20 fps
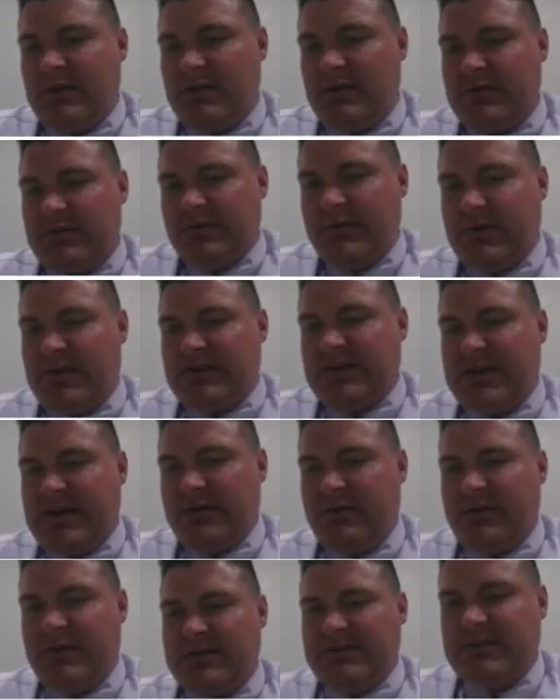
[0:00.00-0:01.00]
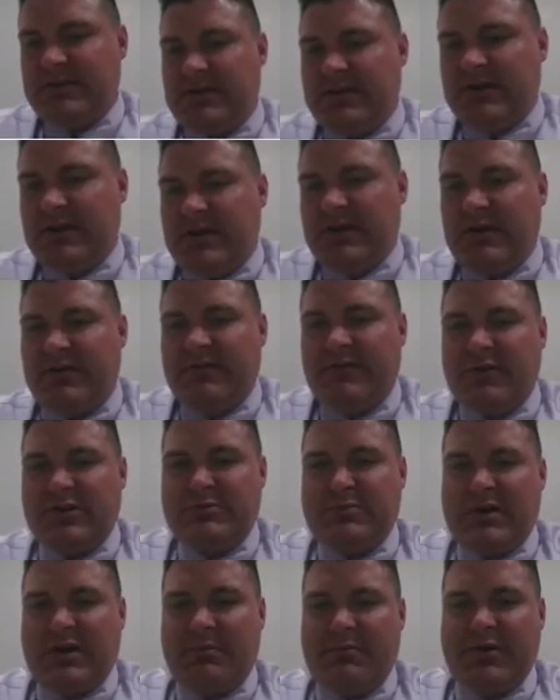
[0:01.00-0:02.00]
let's go ahead and tackle this
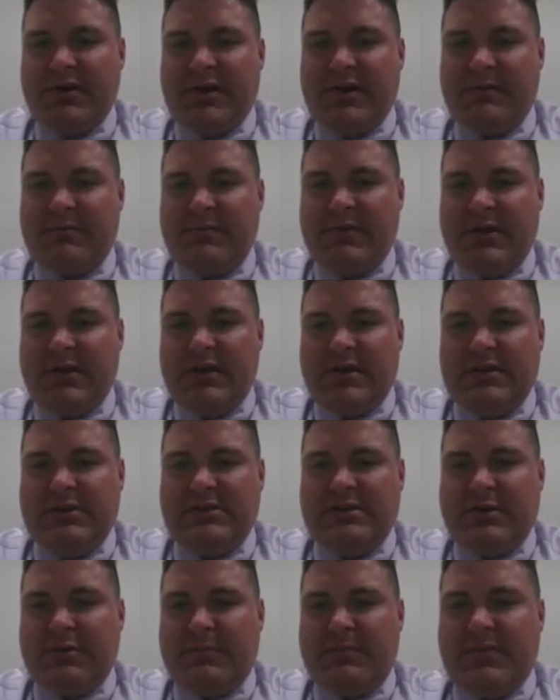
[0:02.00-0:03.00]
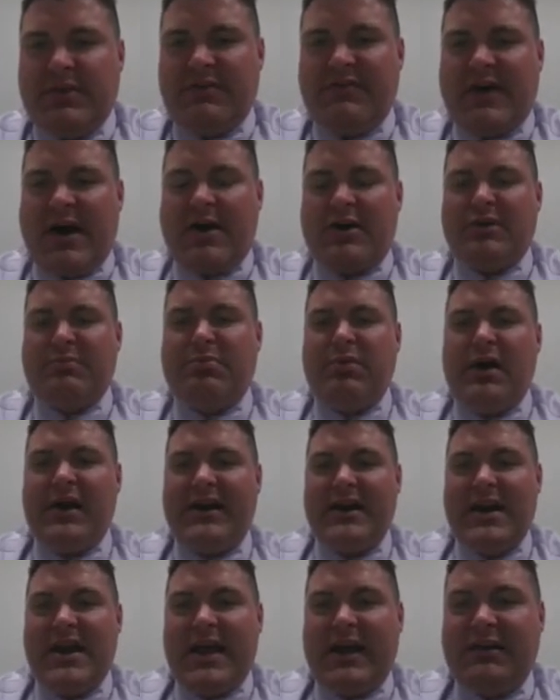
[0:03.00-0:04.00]
first problem right here. So if I were to plug
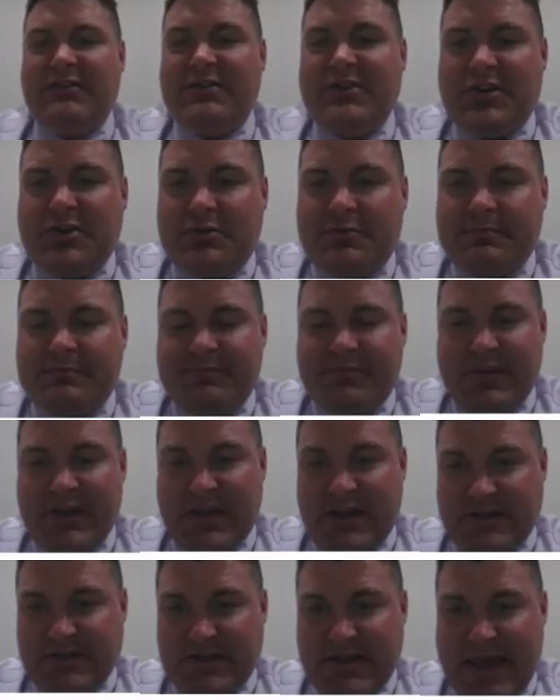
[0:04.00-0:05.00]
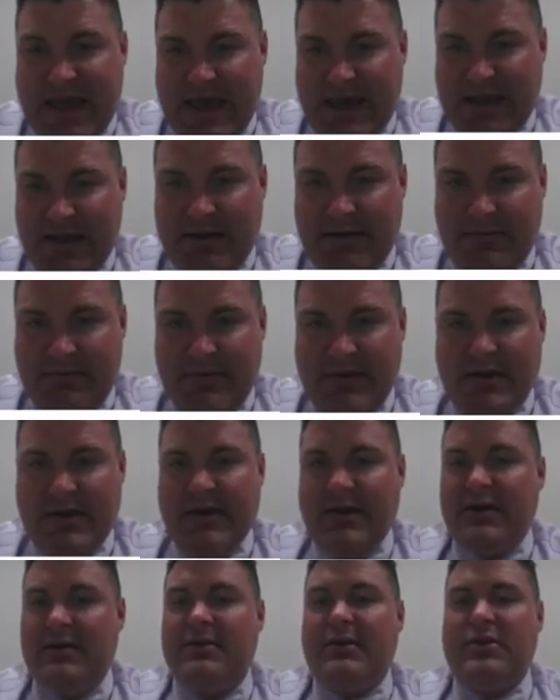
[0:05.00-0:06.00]
in a -2 into a,
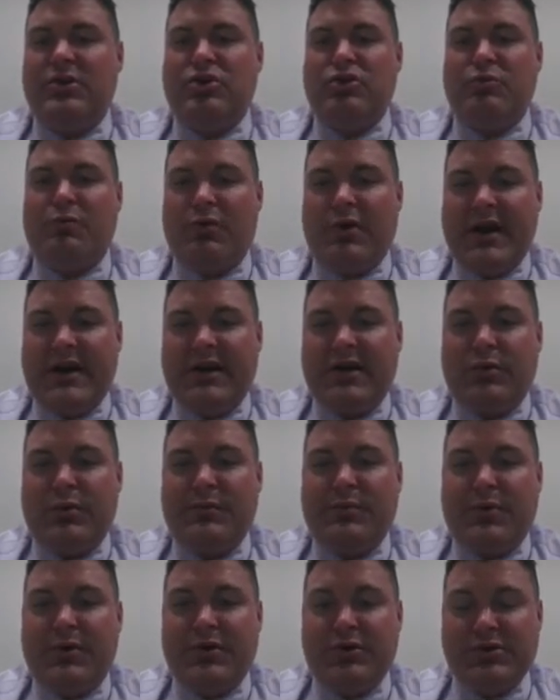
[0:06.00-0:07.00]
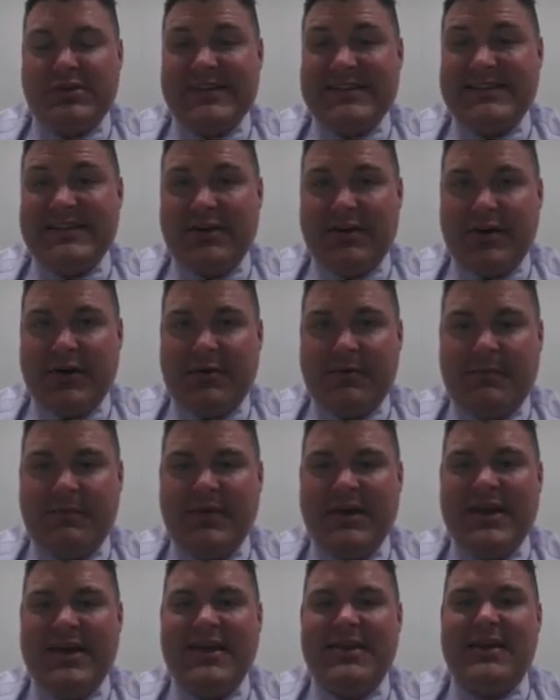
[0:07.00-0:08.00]
the numerator would produce a 0.
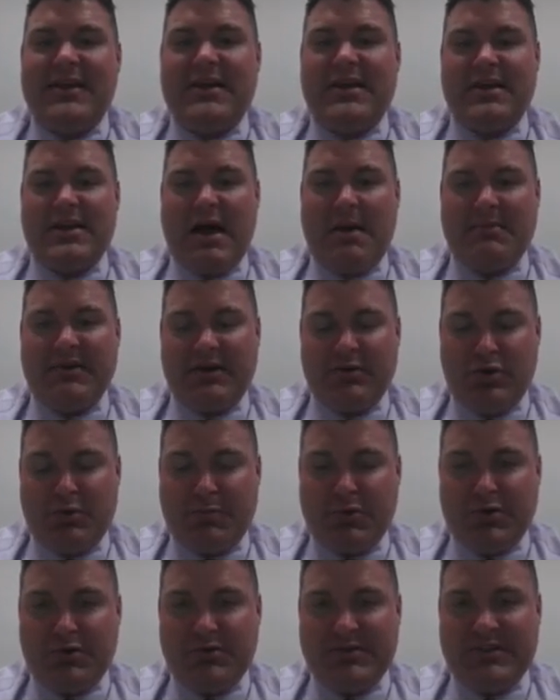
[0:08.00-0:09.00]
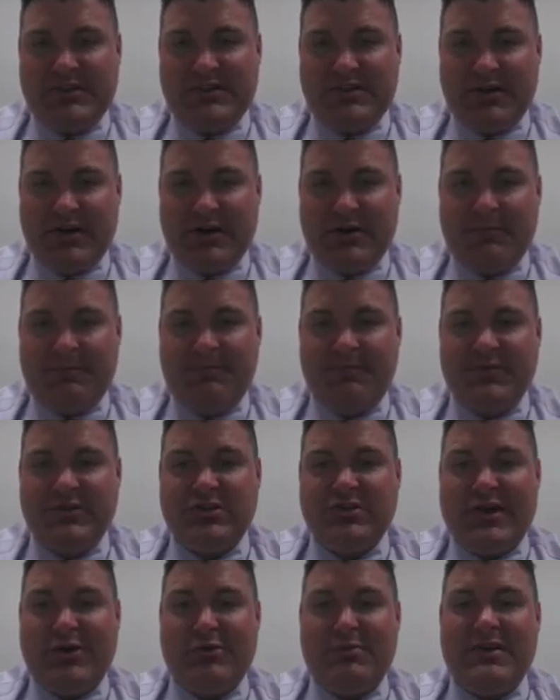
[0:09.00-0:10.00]
The denominator would produce a 0.
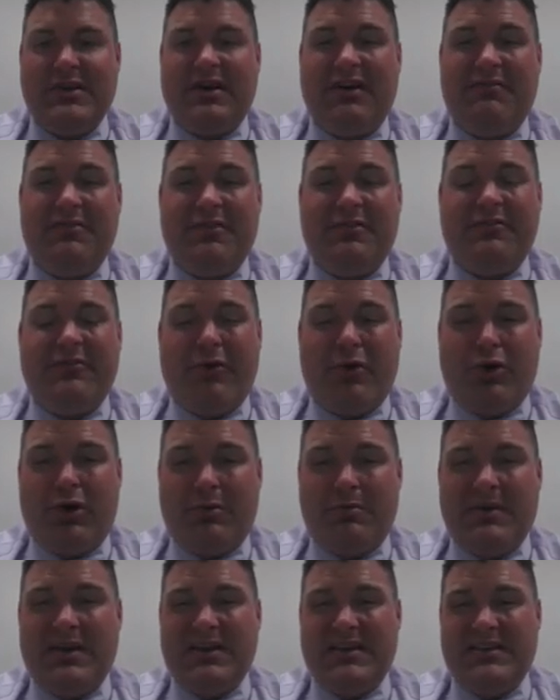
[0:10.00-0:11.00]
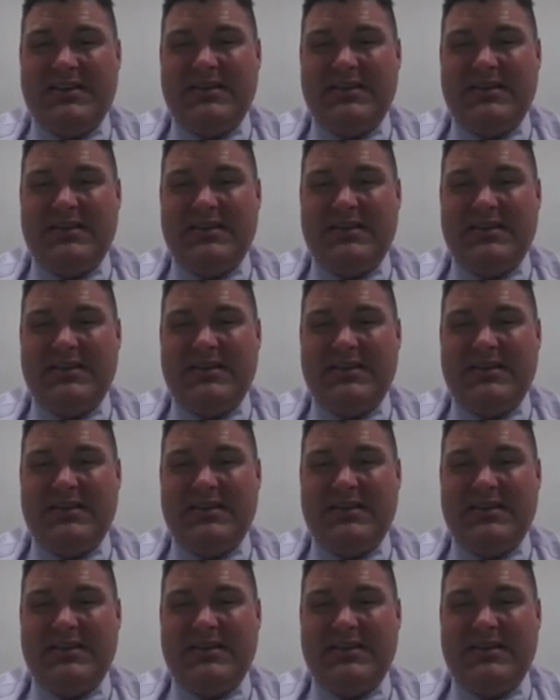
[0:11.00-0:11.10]
So that would be of the form